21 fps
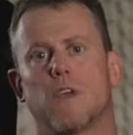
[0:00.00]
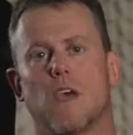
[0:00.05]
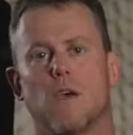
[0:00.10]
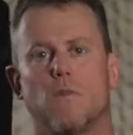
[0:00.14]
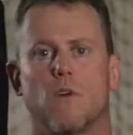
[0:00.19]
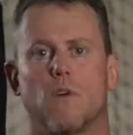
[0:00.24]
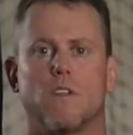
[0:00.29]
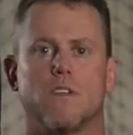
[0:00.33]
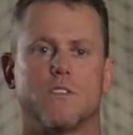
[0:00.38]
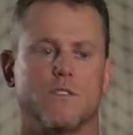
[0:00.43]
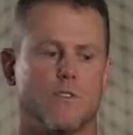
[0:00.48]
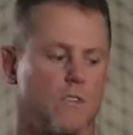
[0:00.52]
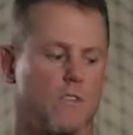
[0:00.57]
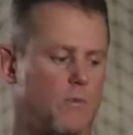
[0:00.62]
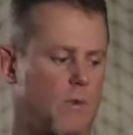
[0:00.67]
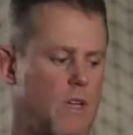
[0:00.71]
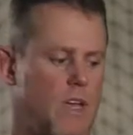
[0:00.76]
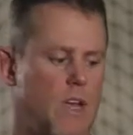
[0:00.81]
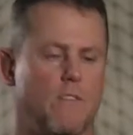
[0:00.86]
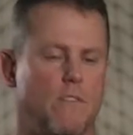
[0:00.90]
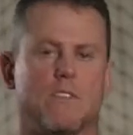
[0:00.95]
Okay, one of the drills
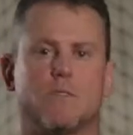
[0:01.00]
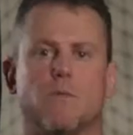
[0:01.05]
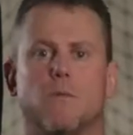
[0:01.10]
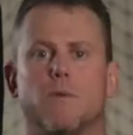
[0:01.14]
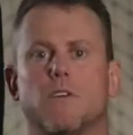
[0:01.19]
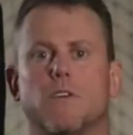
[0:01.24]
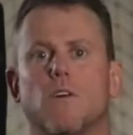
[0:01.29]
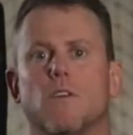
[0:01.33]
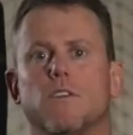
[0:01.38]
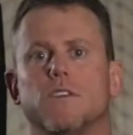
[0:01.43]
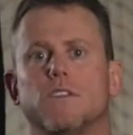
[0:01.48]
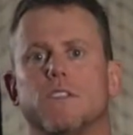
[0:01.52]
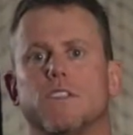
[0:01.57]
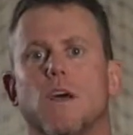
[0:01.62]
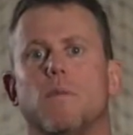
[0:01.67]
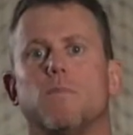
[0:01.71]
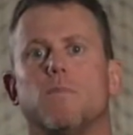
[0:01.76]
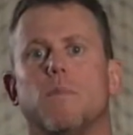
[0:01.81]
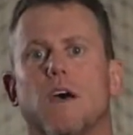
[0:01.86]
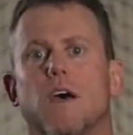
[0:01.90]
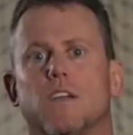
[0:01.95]
we have is what we call a
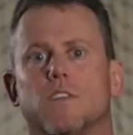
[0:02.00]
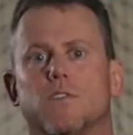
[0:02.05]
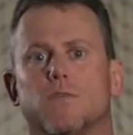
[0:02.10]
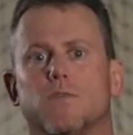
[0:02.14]
step back